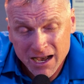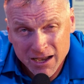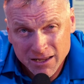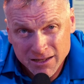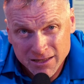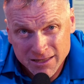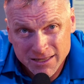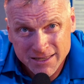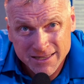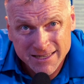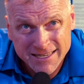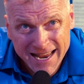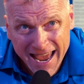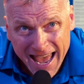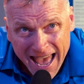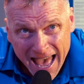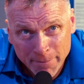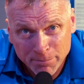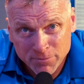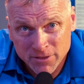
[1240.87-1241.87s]

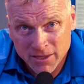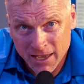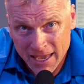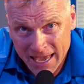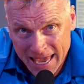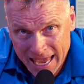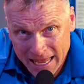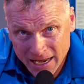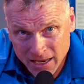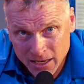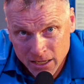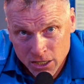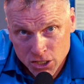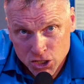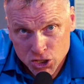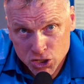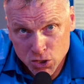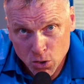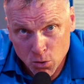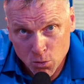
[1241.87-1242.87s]
adapt it
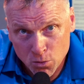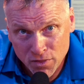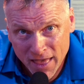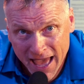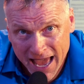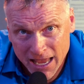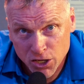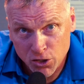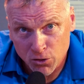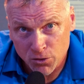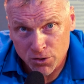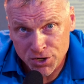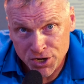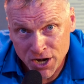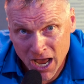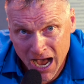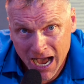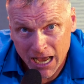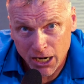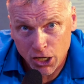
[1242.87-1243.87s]
so that you're
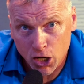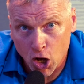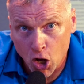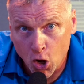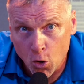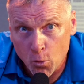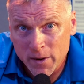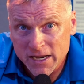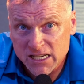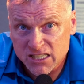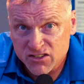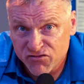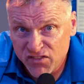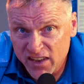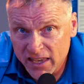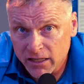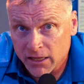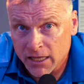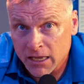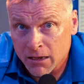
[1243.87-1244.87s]
not always
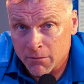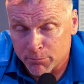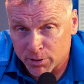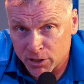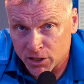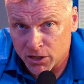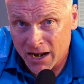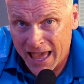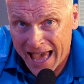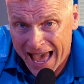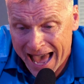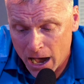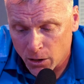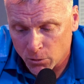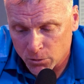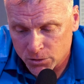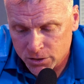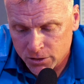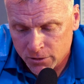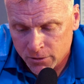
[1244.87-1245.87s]
feeling burnt
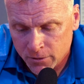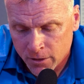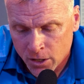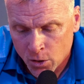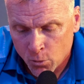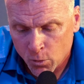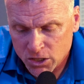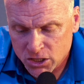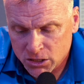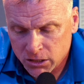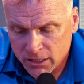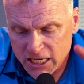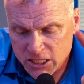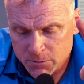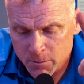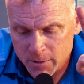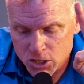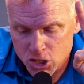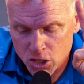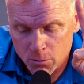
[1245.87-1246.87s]
out? Which
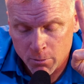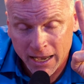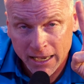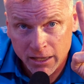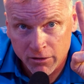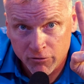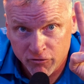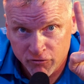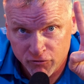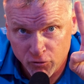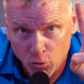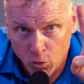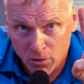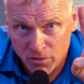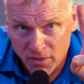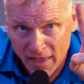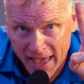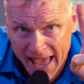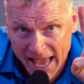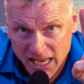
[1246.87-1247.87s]
leads me to my
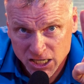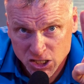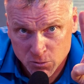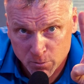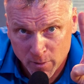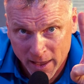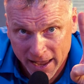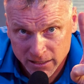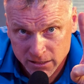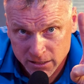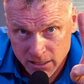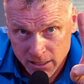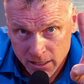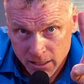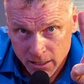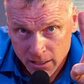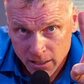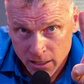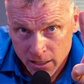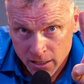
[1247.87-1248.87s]
fourth aspect
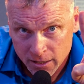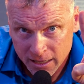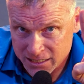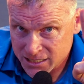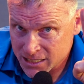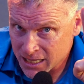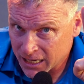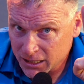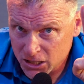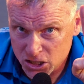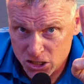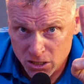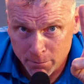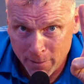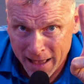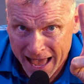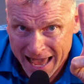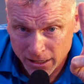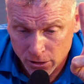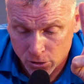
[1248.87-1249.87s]
that's not a
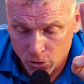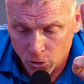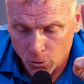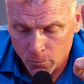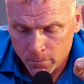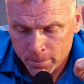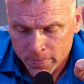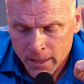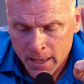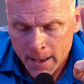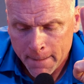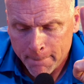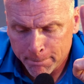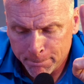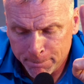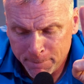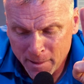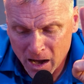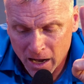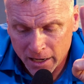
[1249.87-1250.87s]
sabbatical,
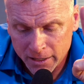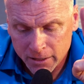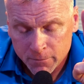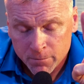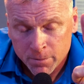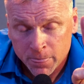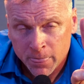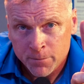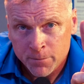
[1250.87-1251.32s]
but